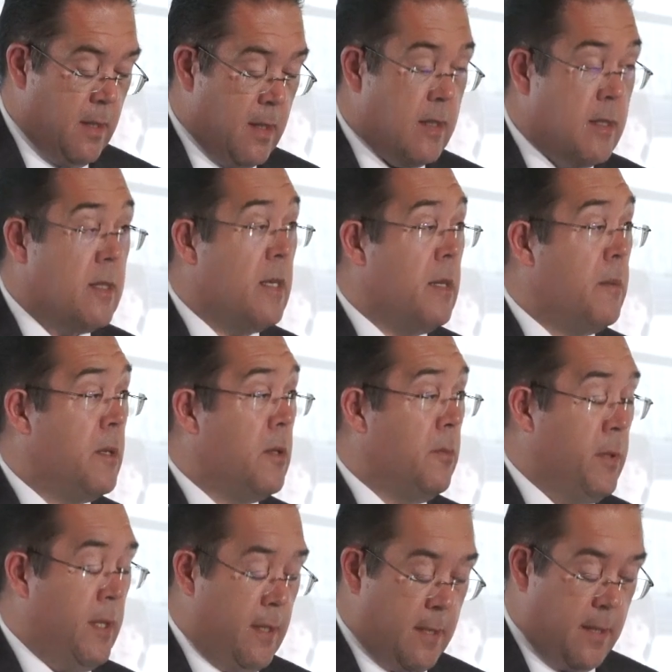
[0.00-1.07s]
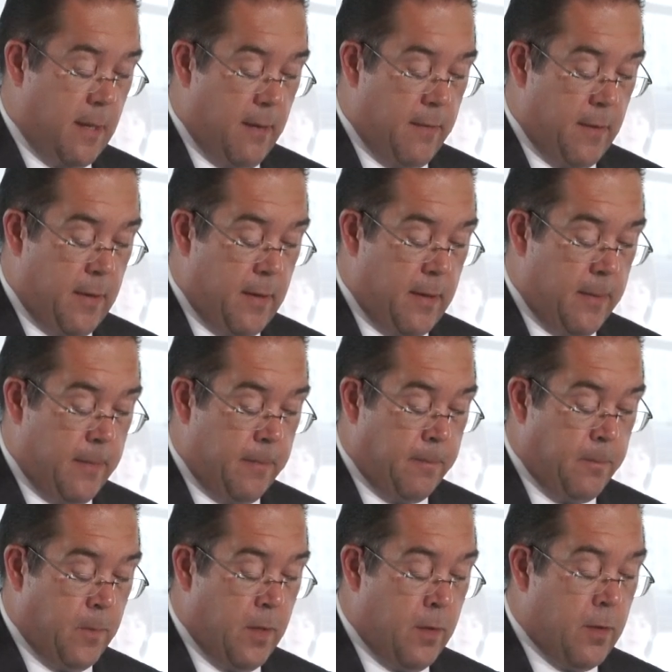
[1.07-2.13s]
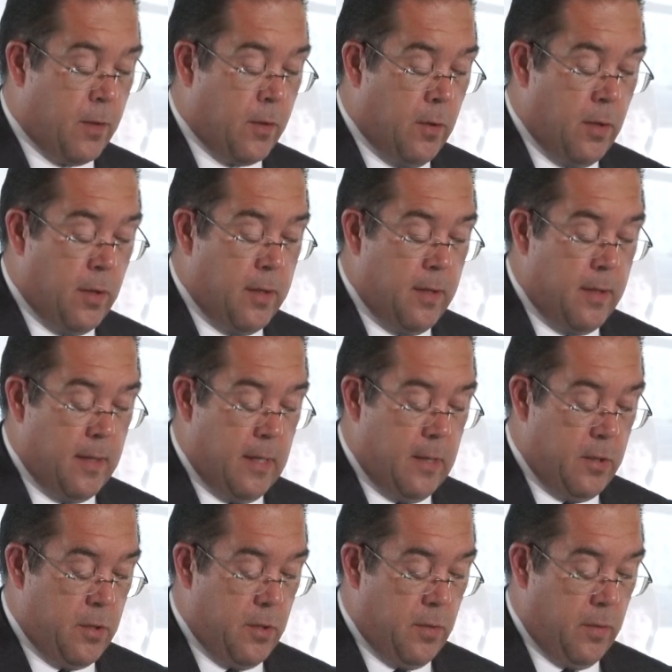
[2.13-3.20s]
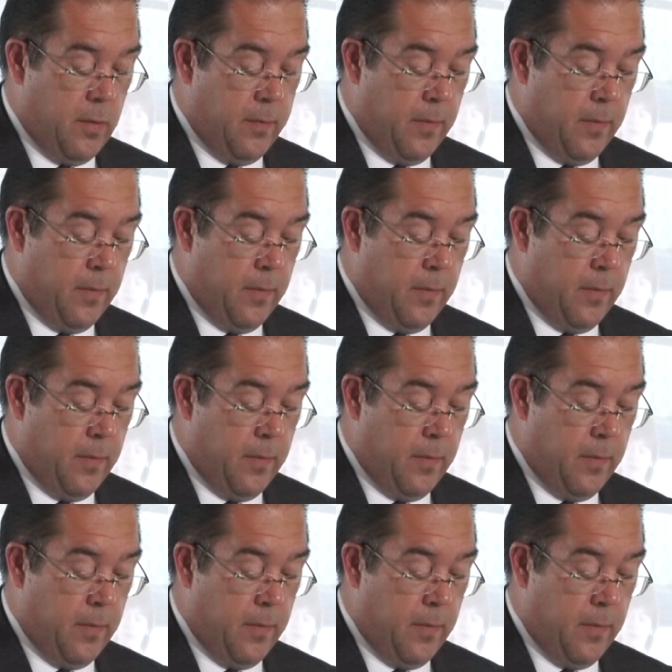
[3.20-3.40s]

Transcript: still to be discovered, recorded and shown.